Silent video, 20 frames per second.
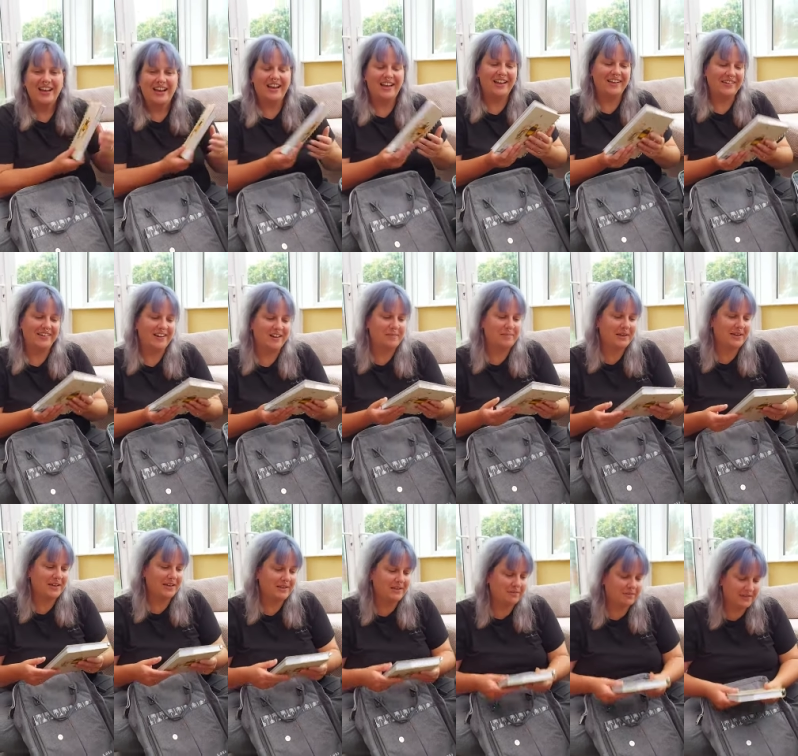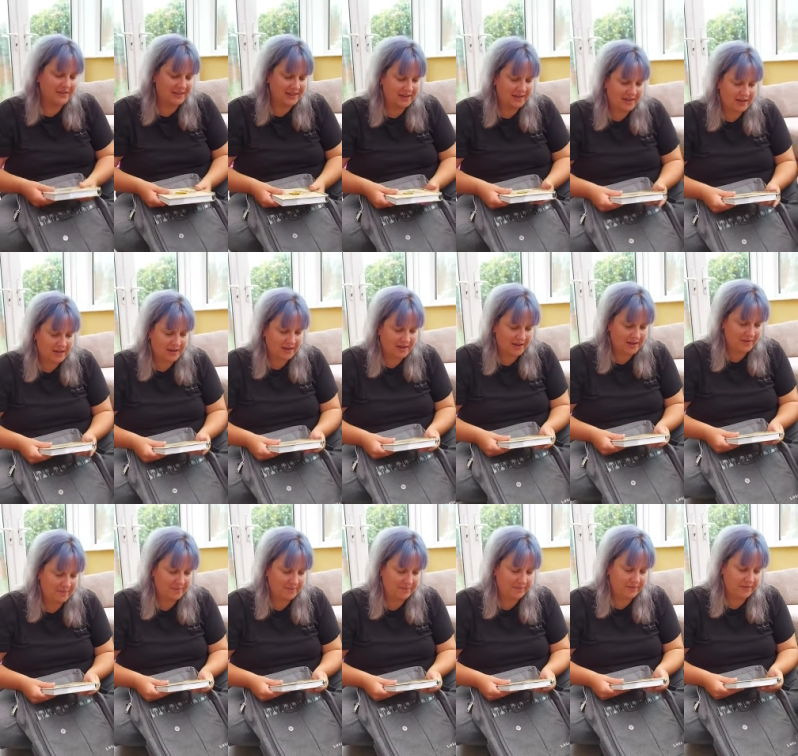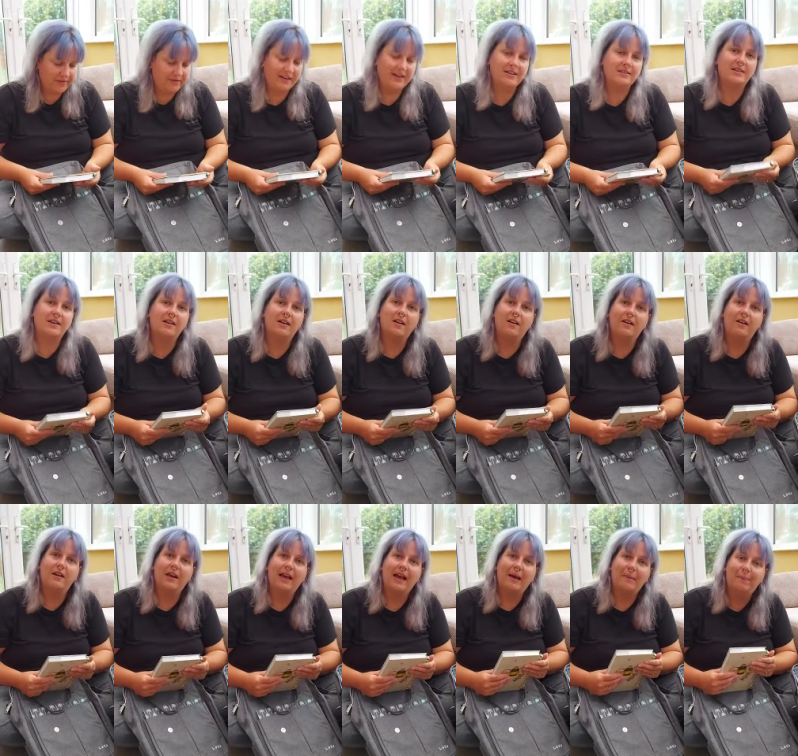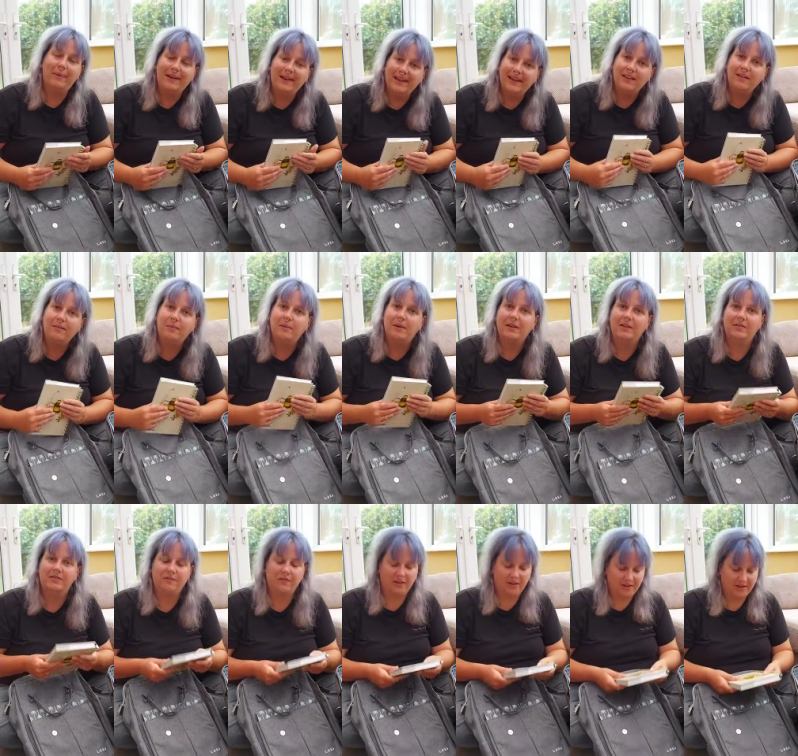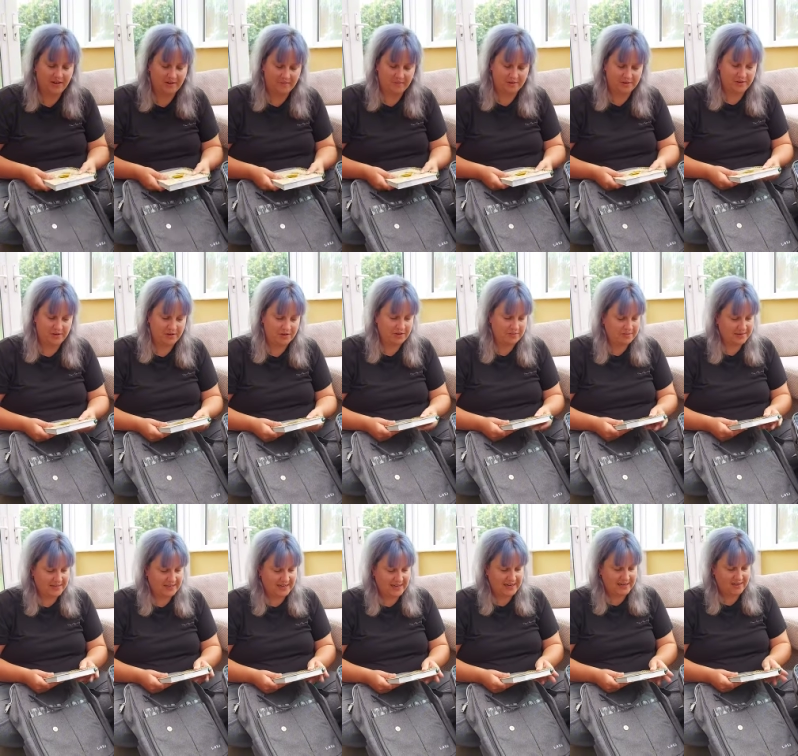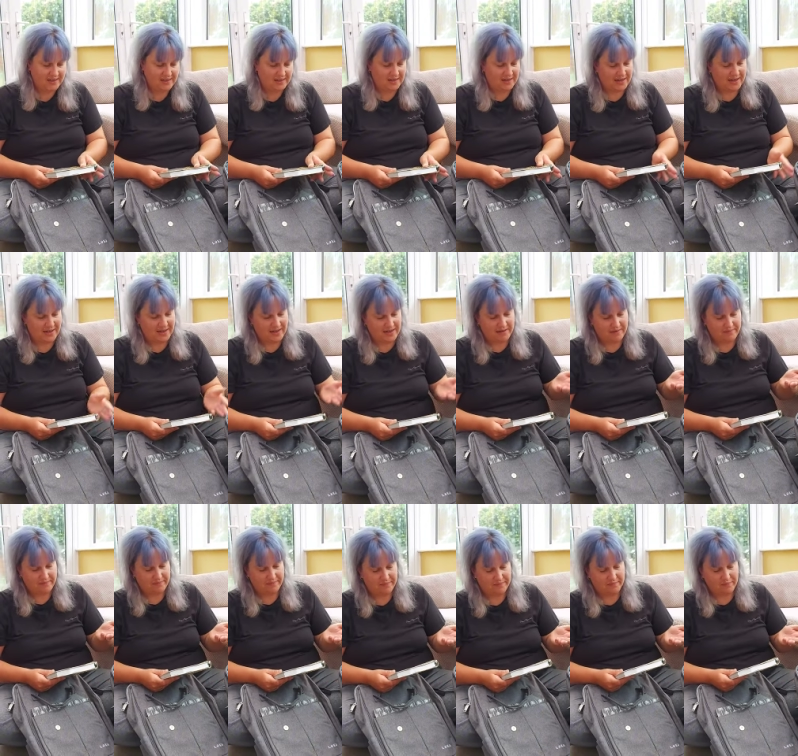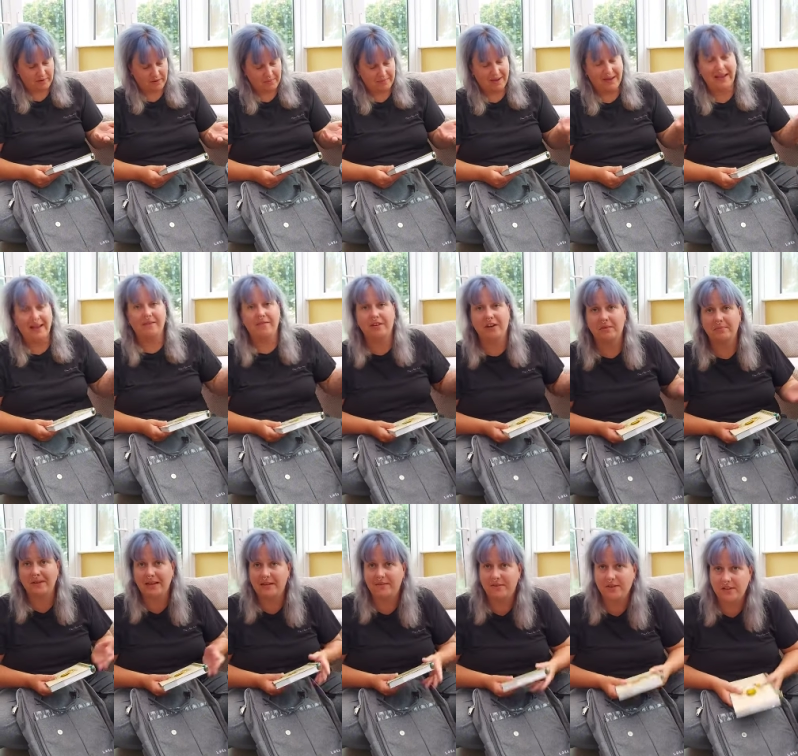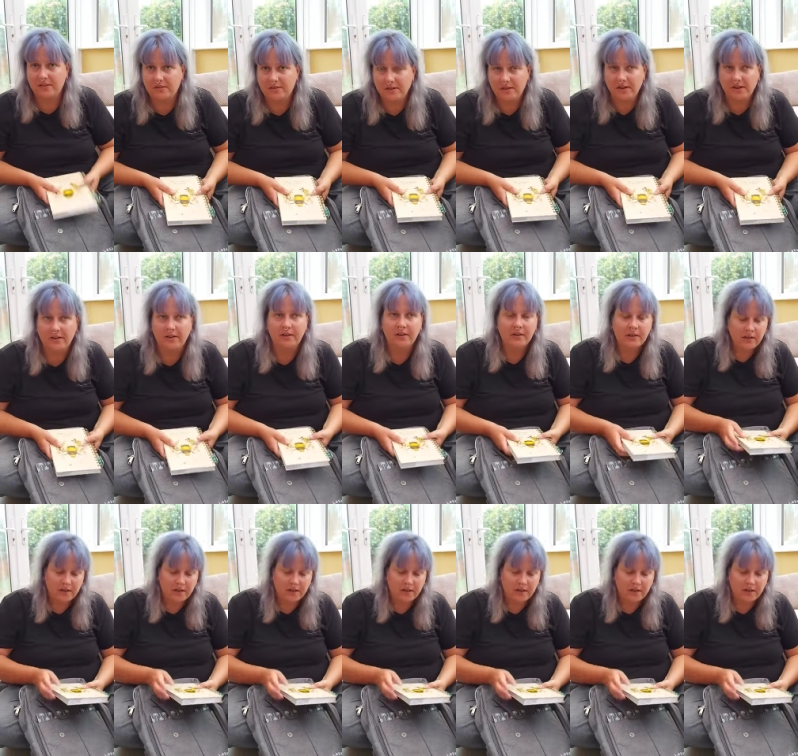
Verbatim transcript: Uh, there we go. Because obviously um, things are happening with um, Scooter Buddies. Um, we may have an update for you soon.